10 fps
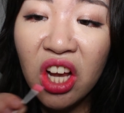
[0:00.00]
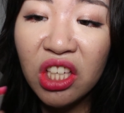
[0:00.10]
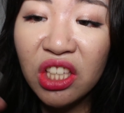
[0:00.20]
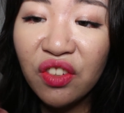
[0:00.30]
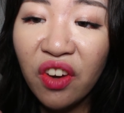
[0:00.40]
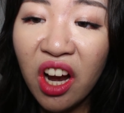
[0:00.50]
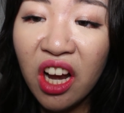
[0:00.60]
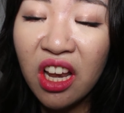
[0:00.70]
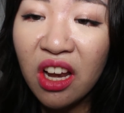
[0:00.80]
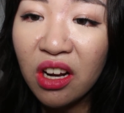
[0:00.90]
which is
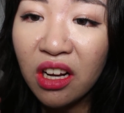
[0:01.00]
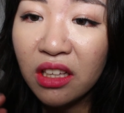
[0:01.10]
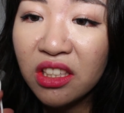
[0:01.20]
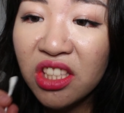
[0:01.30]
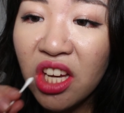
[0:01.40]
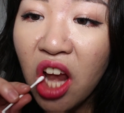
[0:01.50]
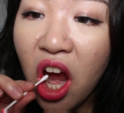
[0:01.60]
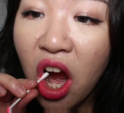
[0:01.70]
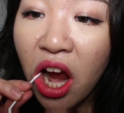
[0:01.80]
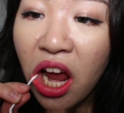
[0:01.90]
fine. I'm just
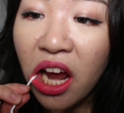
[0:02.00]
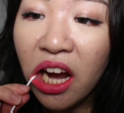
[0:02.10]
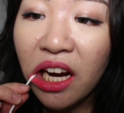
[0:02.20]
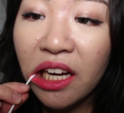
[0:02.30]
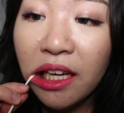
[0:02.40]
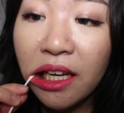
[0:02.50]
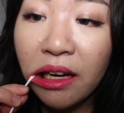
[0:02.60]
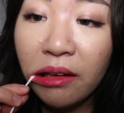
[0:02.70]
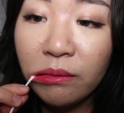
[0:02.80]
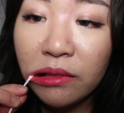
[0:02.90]
gonna clean
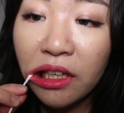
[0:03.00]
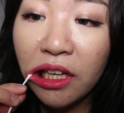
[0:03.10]
up.